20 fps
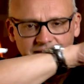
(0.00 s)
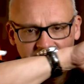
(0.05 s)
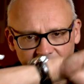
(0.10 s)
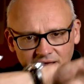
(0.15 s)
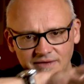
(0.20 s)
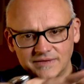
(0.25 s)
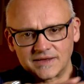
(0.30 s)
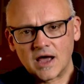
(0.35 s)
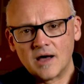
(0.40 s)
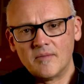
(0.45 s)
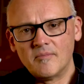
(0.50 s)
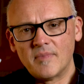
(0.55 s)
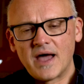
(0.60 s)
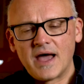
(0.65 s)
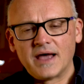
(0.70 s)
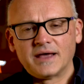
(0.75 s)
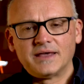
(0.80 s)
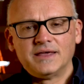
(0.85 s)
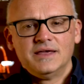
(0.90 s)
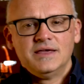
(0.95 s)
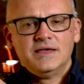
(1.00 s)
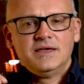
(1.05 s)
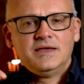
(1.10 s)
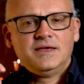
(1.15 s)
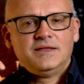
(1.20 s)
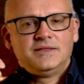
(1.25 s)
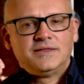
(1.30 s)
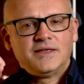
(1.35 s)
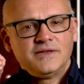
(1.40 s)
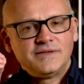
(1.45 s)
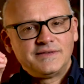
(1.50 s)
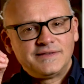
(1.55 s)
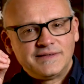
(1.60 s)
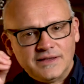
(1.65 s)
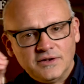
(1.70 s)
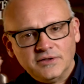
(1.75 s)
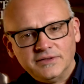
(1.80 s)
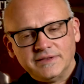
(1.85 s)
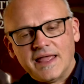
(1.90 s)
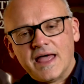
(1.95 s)
does come back. It does
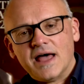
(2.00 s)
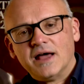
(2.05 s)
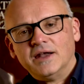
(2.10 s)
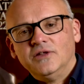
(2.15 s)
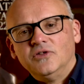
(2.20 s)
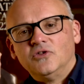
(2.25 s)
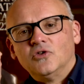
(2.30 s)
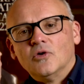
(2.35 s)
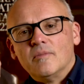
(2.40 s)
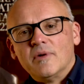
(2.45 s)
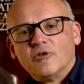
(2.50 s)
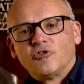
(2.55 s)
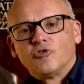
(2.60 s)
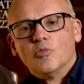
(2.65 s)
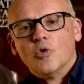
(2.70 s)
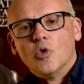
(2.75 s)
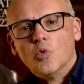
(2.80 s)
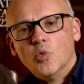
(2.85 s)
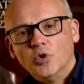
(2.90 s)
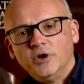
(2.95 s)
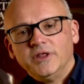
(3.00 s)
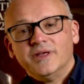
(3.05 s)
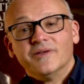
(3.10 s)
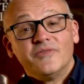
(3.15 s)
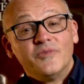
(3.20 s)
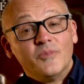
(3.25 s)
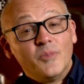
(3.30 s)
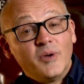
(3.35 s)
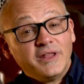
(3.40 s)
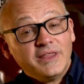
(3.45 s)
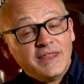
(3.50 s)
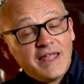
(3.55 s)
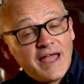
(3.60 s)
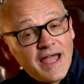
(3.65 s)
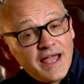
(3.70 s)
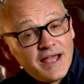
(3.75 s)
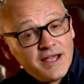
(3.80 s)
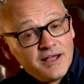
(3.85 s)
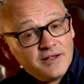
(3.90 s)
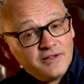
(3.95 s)
settle down into a much more woody, but
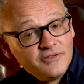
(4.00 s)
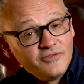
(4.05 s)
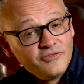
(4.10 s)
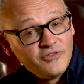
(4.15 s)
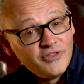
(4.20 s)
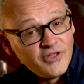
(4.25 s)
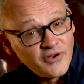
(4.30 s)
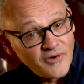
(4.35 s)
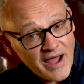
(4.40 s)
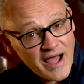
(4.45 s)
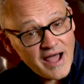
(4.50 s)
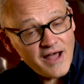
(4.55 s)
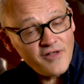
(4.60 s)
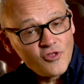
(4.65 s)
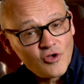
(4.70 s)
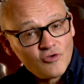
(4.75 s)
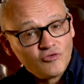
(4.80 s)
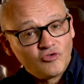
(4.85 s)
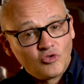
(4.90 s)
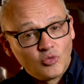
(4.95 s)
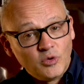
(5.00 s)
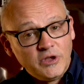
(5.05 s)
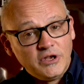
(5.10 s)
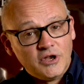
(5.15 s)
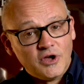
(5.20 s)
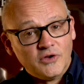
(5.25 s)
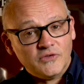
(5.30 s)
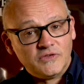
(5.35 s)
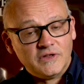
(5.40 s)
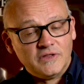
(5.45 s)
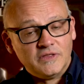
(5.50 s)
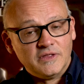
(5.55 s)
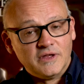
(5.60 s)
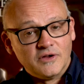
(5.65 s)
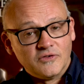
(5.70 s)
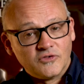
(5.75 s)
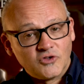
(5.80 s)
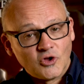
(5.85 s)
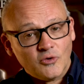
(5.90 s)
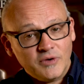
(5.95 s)
there are those sweet notes in
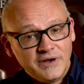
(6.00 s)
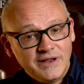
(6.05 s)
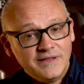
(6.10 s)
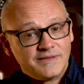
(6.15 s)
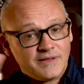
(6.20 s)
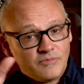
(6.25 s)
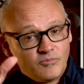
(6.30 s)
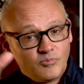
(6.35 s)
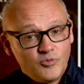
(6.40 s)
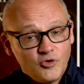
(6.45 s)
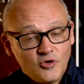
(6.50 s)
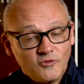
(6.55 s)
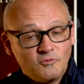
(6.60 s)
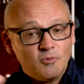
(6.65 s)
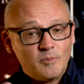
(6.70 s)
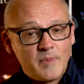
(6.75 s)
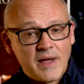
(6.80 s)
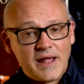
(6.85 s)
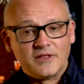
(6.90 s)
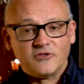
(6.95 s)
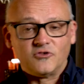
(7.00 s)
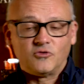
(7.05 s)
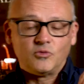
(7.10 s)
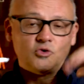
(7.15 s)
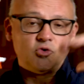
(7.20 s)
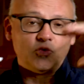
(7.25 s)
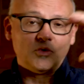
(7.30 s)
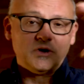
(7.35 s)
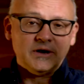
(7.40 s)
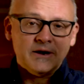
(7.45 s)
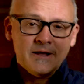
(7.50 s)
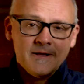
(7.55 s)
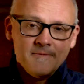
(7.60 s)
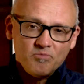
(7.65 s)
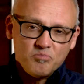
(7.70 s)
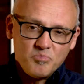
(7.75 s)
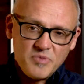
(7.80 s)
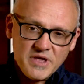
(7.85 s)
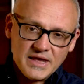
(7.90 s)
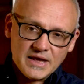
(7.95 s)
there. So it is a beautiful balance between
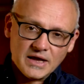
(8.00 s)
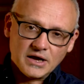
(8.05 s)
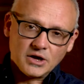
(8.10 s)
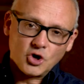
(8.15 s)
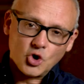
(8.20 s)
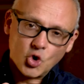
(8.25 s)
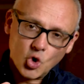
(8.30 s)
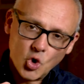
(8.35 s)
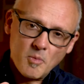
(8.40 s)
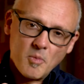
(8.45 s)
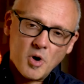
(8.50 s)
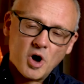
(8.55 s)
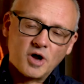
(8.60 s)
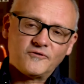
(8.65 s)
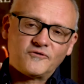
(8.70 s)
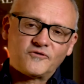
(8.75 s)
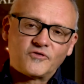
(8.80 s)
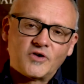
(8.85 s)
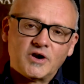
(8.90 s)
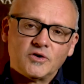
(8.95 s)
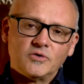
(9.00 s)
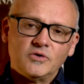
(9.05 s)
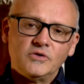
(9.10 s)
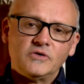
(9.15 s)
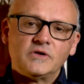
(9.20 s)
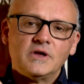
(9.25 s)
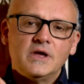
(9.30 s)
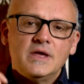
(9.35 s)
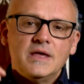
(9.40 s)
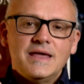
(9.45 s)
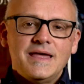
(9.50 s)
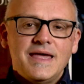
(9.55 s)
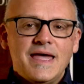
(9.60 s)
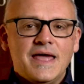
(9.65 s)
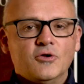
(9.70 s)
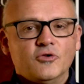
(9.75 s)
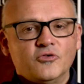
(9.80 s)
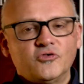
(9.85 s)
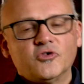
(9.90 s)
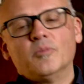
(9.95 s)
being a gourmand fragrance
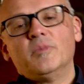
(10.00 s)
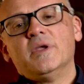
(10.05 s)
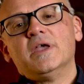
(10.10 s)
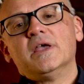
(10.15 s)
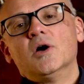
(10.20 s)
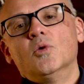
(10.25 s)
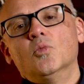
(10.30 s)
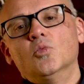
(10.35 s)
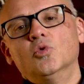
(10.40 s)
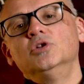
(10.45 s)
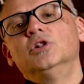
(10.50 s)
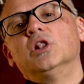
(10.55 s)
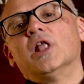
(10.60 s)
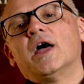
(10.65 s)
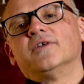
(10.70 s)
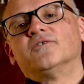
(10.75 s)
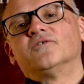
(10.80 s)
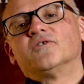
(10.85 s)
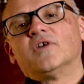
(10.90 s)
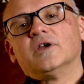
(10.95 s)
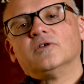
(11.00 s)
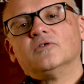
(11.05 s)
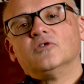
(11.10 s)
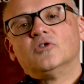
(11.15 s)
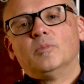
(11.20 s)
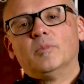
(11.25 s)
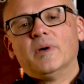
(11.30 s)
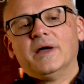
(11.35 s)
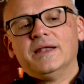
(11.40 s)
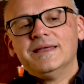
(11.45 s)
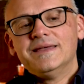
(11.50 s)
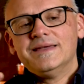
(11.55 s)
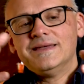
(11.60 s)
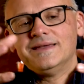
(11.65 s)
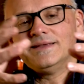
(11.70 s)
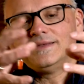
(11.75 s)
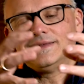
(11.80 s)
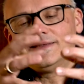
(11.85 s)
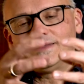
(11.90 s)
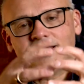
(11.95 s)
and also being a wood-like fragrance, but
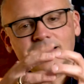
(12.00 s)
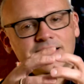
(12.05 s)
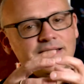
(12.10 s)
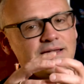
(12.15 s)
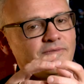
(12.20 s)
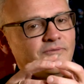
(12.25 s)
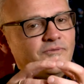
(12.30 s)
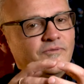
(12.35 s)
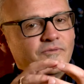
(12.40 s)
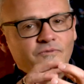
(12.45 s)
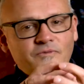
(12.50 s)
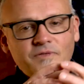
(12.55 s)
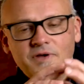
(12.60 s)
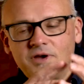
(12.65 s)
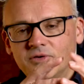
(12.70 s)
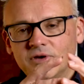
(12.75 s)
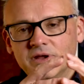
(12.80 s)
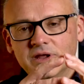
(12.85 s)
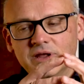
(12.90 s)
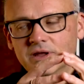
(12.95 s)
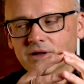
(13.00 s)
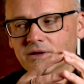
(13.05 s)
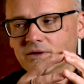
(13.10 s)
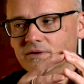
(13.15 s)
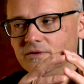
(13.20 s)
it's done in a very